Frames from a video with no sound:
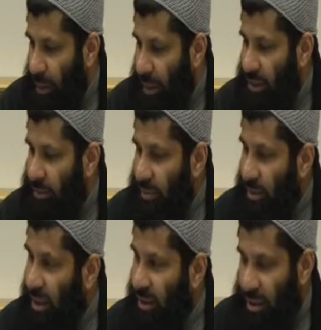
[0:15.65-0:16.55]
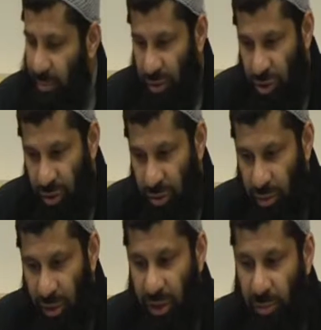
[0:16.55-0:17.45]
As Imam Malik, he
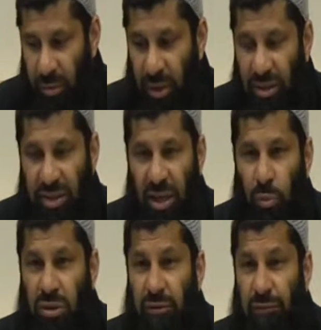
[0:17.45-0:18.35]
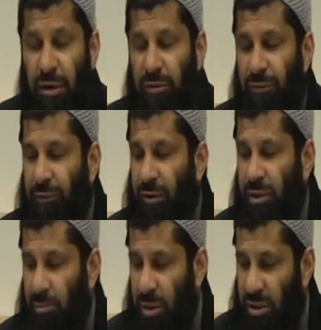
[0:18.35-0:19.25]
mentioned that Ibrahim alayhi salam was the very
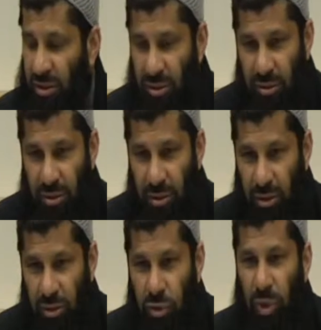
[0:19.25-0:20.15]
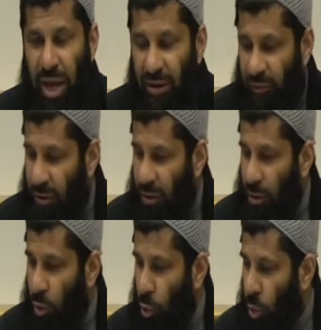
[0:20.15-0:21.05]
first person to ever
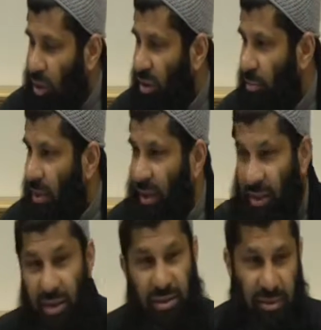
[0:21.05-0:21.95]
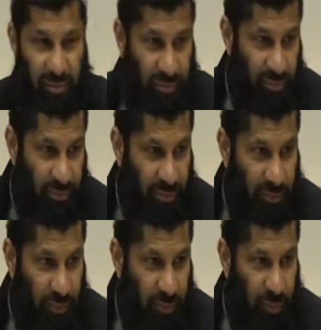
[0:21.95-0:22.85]
welcome a guest.
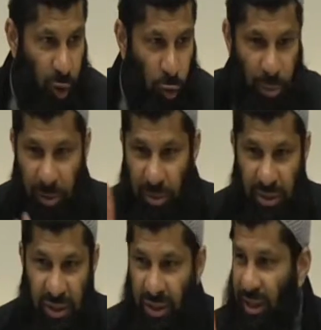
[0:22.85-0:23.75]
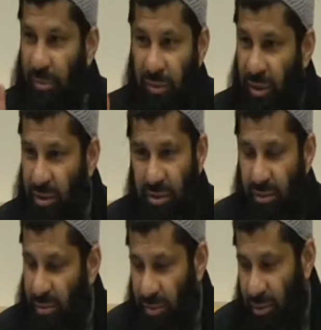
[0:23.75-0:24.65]
Nobody preceded him in this.
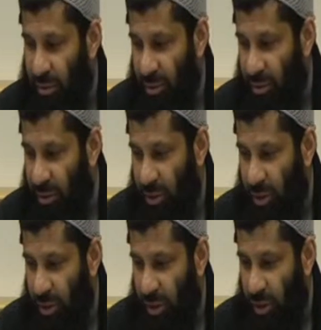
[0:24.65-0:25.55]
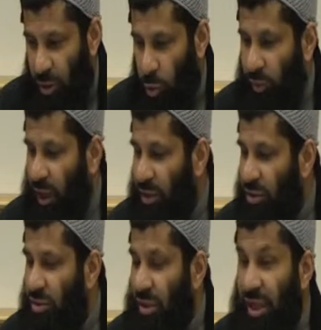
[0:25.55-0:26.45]
When the
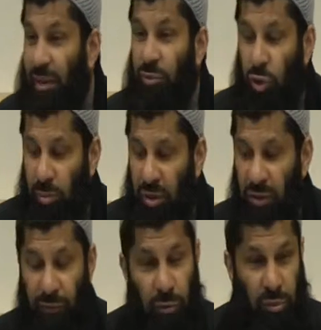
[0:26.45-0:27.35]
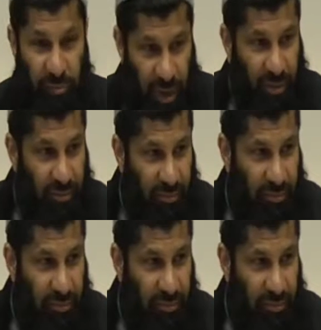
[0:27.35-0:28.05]
angels that came to him in the form of men,